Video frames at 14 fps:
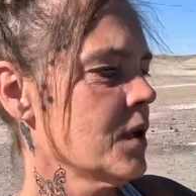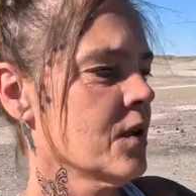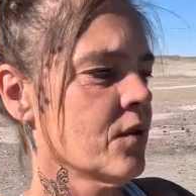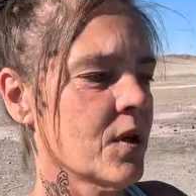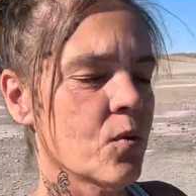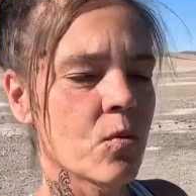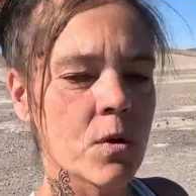
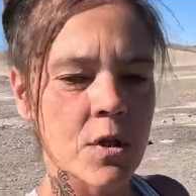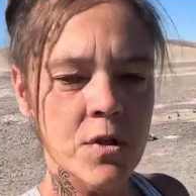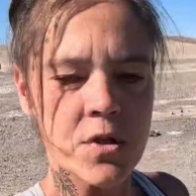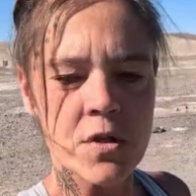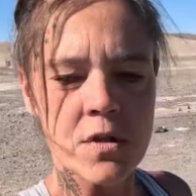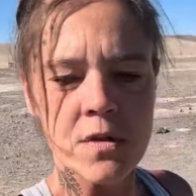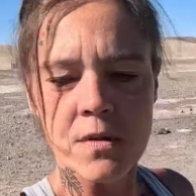Like water
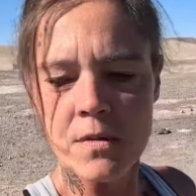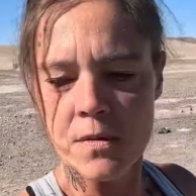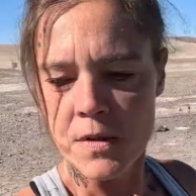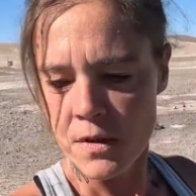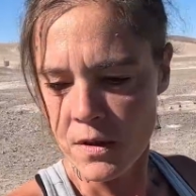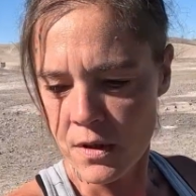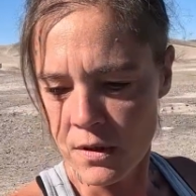shoes
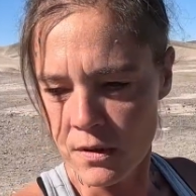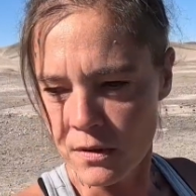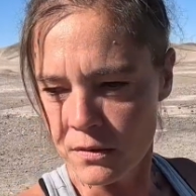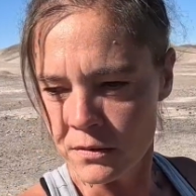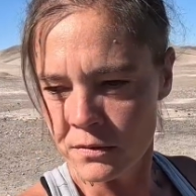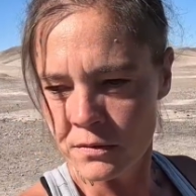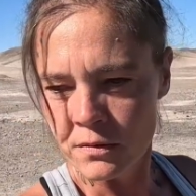or
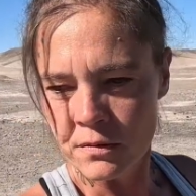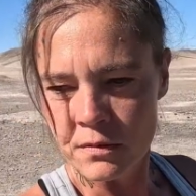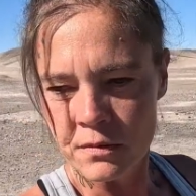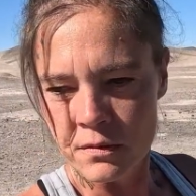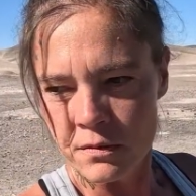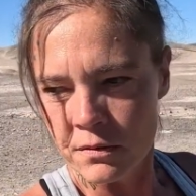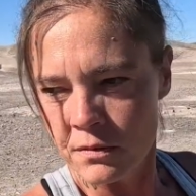
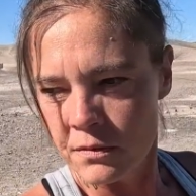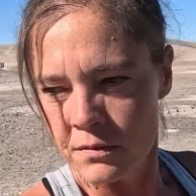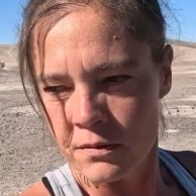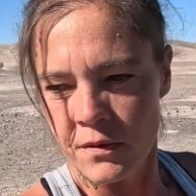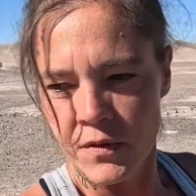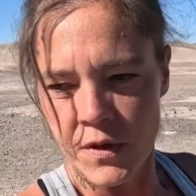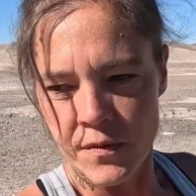
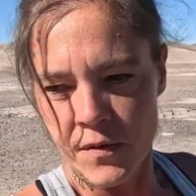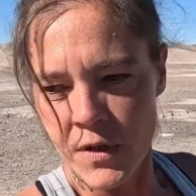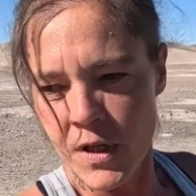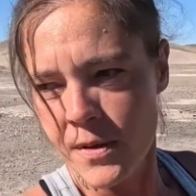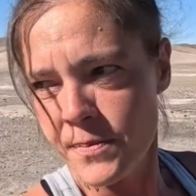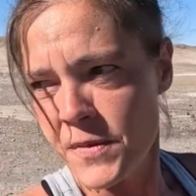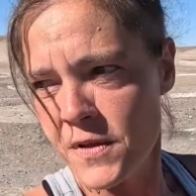
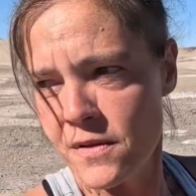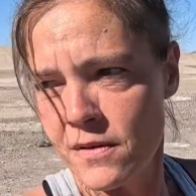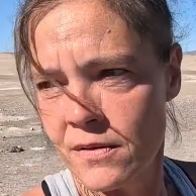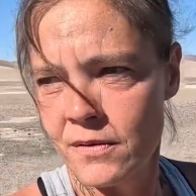flip-flops